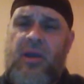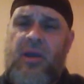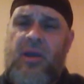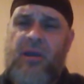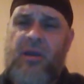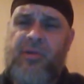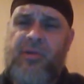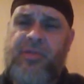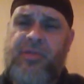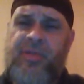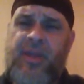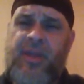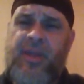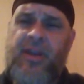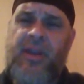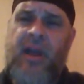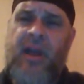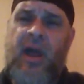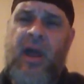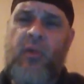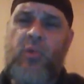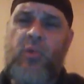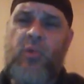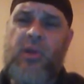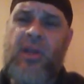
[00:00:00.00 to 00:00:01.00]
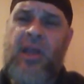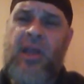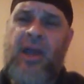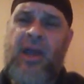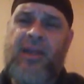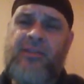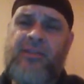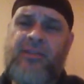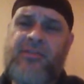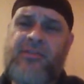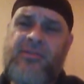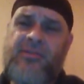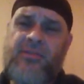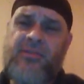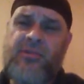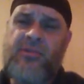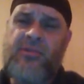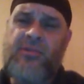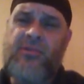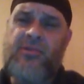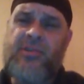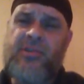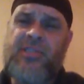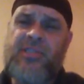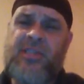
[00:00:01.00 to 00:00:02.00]
Another thing that I would like
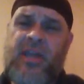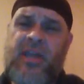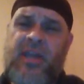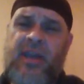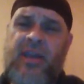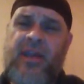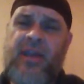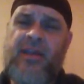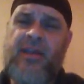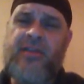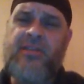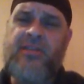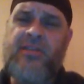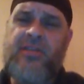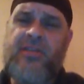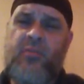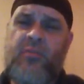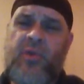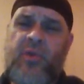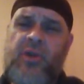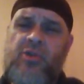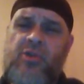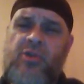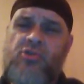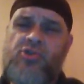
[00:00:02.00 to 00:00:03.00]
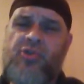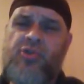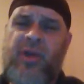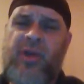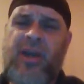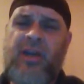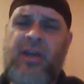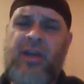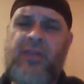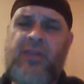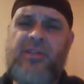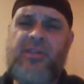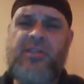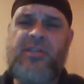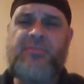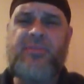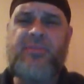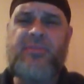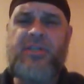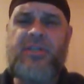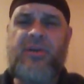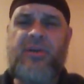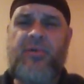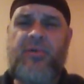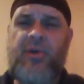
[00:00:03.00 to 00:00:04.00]
to say is that when you train in this
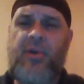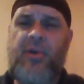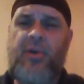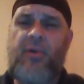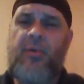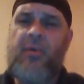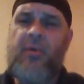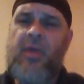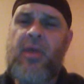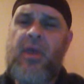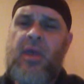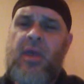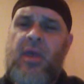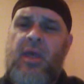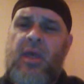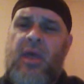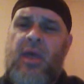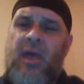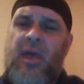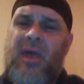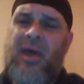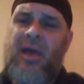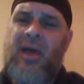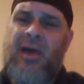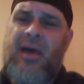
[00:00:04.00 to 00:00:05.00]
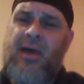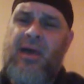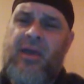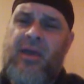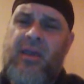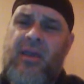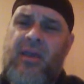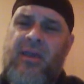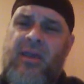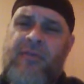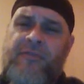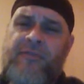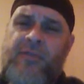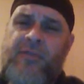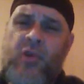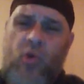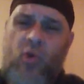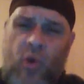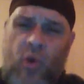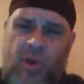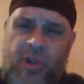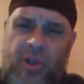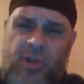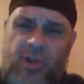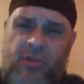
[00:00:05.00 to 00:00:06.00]
material, if
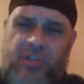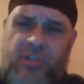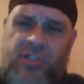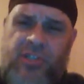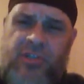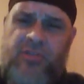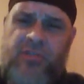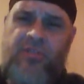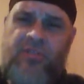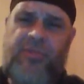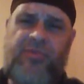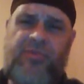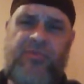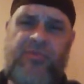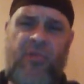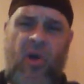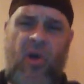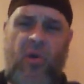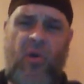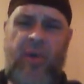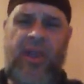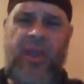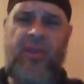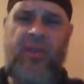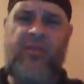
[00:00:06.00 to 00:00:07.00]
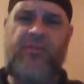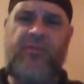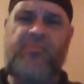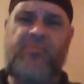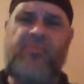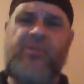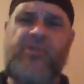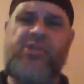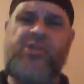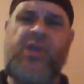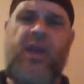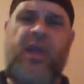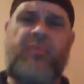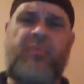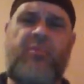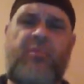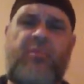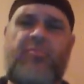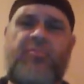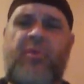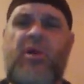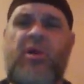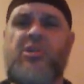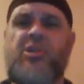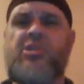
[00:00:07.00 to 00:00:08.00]
you are used to throwing the
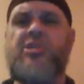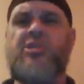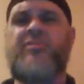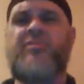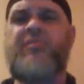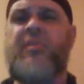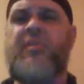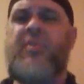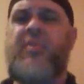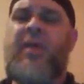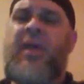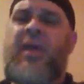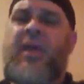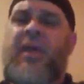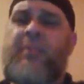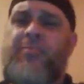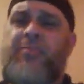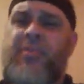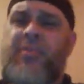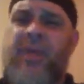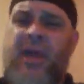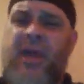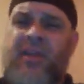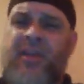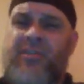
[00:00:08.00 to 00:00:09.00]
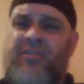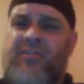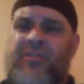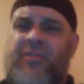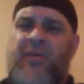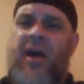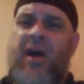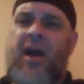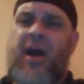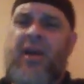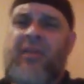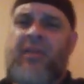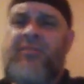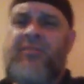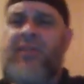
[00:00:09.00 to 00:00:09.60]
chambered punches from the hip, that is fine